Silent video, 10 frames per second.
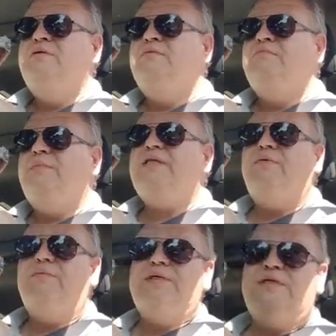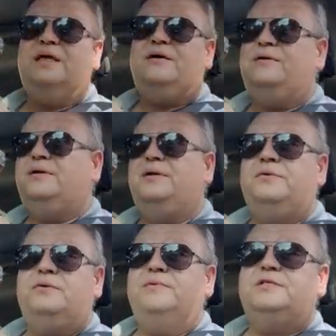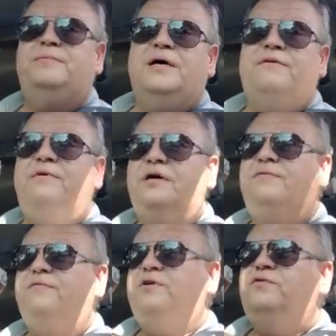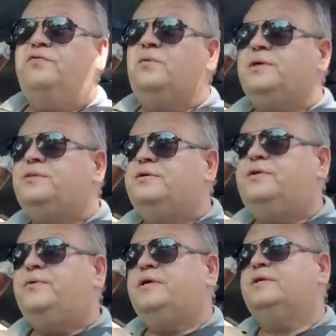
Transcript: But they're missing out on an enormous amount of ad revenue for what they're doing